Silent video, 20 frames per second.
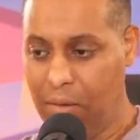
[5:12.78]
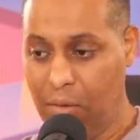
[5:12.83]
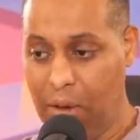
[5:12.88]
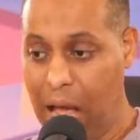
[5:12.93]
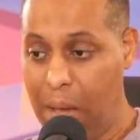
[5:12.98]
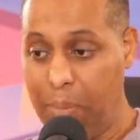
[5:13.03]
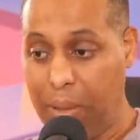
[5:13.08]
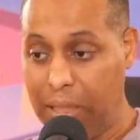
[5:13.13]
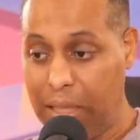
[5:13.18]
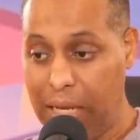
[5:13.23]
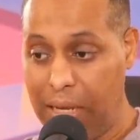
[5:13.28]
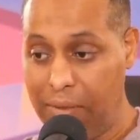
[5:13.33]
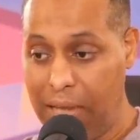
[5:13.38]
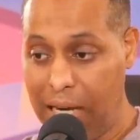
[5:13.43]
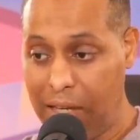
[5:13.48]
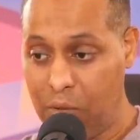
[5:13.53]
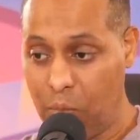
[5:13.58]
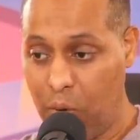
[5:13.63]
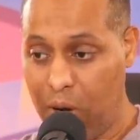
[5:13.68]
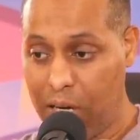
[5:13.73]
I believe
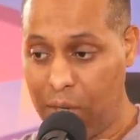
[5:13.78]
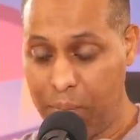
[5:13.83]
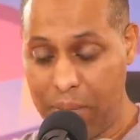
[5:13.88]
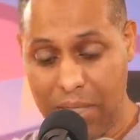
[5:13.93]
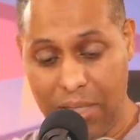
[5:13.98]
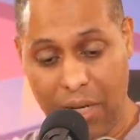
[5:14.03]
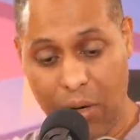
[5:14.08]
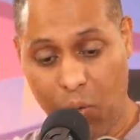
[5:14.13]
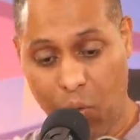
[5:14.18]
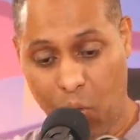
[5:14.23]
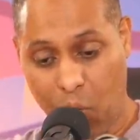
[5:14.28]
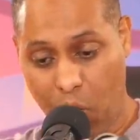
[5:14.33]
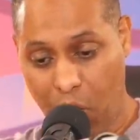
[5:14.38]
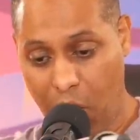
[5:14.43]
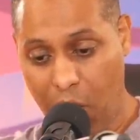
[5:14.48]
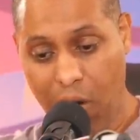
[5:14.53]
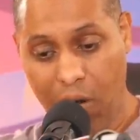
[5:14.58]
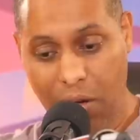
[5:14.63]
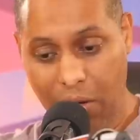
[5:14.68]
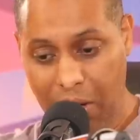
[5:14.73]
that is 100%
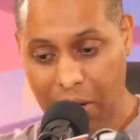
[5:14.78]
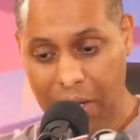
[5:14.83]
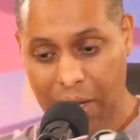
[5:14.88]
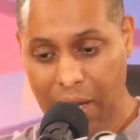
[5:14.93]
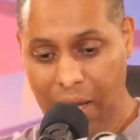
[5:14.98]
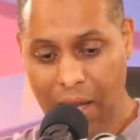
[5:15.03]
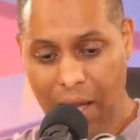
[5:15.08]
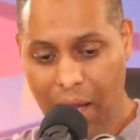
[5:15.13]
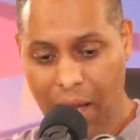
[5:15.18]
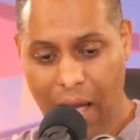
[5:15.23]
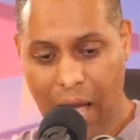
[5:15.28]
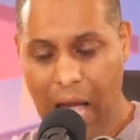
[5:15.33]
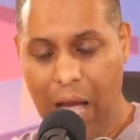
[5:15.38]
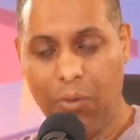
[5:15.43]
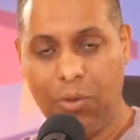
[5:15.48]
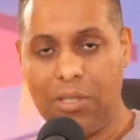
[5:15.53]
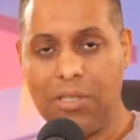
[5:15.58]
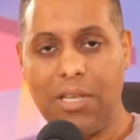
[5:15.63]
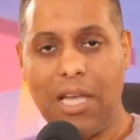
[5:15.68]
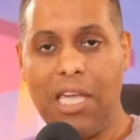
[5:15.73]
wrong, I
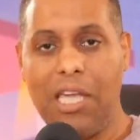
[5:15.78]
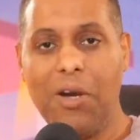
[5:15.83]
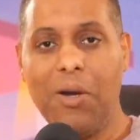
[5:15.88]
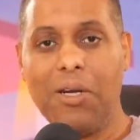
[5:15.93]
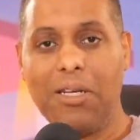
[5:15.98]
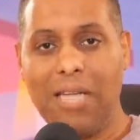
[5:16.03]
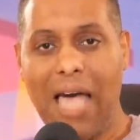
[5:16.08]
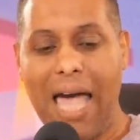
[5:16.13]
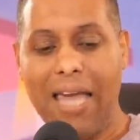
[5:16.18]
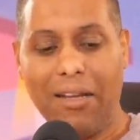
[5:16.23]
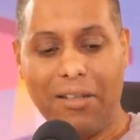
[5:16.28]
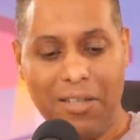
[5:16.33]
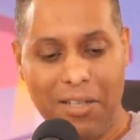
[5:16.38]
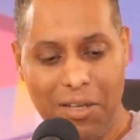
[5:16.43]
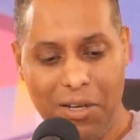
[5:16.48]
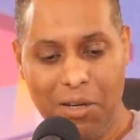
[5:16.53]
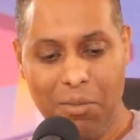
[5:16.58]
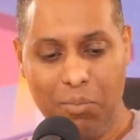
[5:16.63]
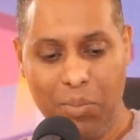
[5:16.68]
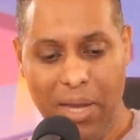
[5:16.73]
would say you're entitled to
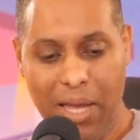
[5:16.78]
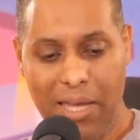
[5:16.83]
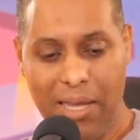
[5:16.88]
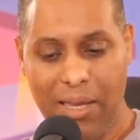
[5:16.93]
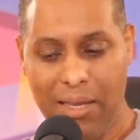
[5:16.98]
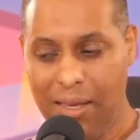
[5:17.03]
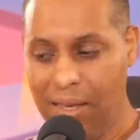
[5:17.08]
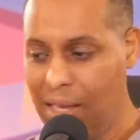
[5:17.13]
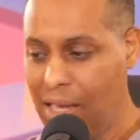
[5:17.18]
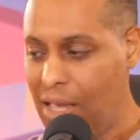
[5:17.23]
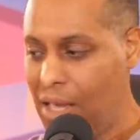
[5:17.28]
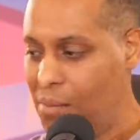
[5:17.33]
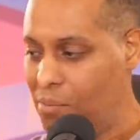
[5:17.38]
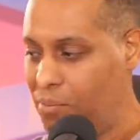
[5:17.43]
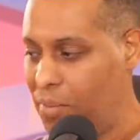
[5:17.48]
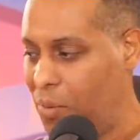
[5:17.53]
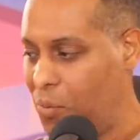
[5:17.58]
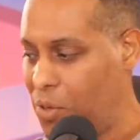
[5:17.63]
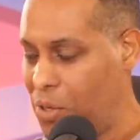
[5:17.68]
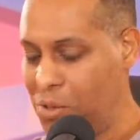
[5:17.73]
your opinion.
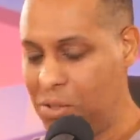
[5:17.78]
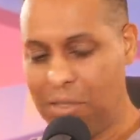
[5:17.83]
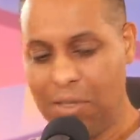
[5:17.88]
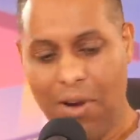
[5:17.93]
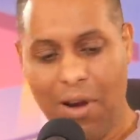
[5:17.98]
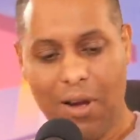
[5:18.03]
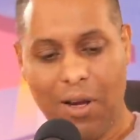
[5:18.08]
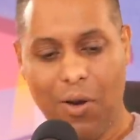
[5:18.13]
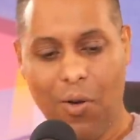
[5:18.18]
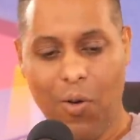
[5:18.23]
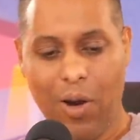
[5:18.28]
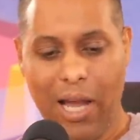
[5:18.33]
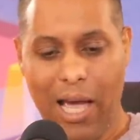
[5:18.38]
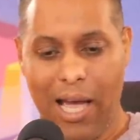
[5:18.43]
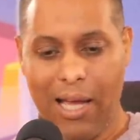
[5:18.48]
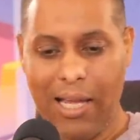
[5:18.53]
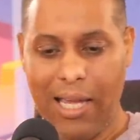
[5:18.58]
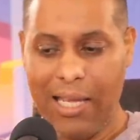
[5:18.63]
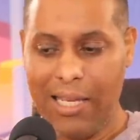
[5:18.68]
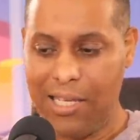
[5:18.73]
But when you start going
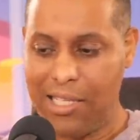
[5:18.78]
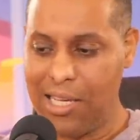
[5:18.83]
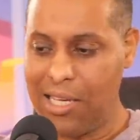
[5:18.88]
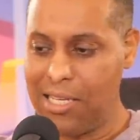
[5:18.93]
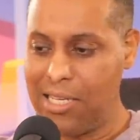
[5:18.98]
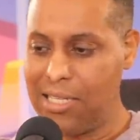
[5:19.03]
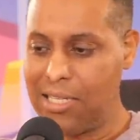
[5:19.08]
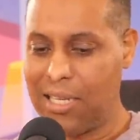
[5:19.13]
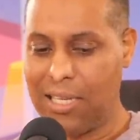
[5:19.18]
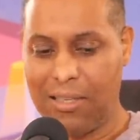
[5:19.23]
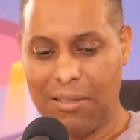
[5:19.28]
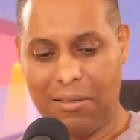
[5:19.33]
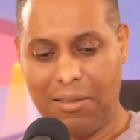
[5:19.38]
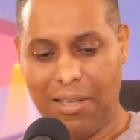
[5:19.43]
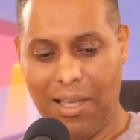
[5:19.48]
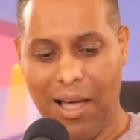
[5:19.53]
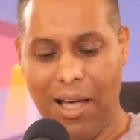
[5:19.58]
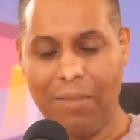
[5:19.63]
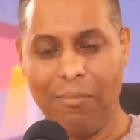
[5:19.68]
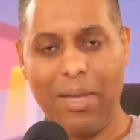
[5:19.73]
out and just
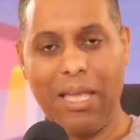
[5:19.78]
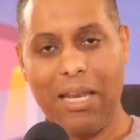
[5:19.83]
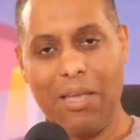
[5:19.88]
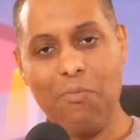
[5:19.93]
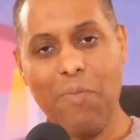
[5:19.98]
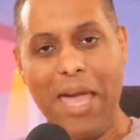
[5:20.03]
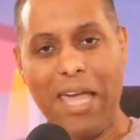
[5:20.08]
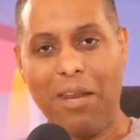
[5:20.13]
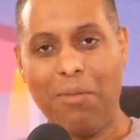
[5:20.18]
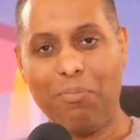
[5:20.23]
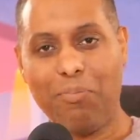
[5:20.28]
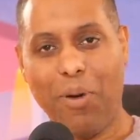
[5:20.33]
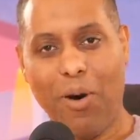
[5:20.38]
talk, you made it